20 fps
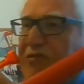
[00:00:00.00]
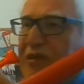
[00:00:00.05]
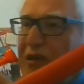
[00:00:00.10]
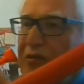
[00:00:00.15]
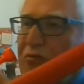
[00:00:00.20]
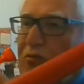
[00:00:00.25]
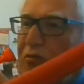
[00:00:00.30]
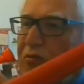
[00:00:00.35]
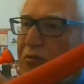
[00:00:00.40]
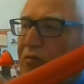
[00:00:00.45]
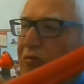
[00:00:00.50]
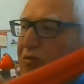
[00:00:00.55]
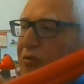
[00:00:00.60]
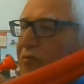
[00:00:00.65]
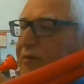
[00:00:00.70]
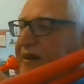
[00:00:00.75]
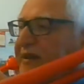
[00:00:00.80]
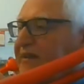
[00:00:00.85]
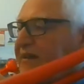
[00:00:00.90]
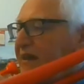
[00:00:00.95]
go all the
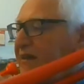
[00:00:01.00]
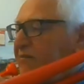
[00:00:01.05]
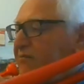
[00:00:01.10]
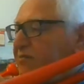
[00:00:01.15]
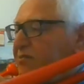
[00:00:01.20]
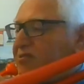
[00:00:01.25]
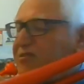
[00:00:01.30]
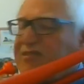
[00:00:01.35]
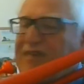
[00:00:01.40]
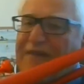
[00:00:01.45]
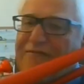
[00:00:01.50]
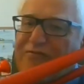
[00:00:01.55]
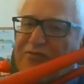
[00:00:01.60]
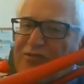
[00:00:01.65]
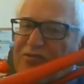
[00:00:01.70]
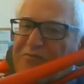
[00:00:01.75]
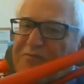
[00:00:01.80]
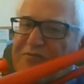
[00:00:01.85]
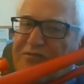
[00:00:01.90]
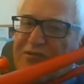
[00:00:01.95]
way down to
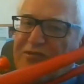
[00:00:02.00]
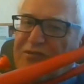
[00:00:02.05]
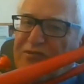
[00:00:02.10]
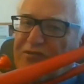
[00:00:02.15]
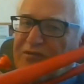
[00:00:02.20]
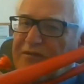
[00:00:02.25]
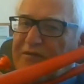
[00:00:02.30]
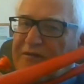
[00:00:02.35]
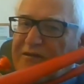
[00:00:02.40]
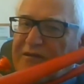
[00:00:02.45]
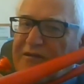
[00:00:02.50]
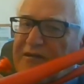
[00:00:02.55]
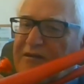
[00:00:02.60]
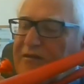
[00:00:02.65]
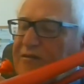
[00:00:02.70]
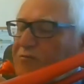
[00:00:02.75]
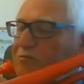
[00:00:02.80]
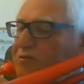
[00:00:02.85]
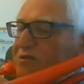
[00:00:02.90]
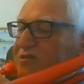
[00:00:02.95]
seventh position,
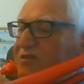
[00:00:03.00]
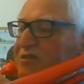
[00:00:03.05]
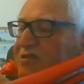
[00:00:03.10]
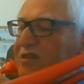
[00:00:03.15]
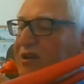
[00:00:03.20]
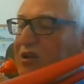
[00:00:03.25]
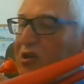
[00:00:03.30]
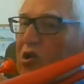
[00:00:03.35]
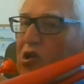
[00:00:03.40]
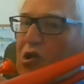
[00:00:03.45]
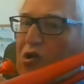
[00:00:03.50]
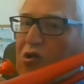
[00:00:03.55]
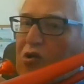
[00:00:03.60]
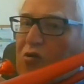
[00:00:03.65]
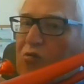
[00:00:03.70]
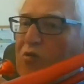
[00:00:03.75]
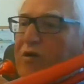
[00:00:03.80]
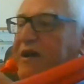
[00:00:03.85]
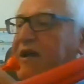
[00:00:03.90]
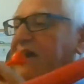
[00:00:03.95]
which is a
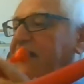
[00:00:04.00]
long way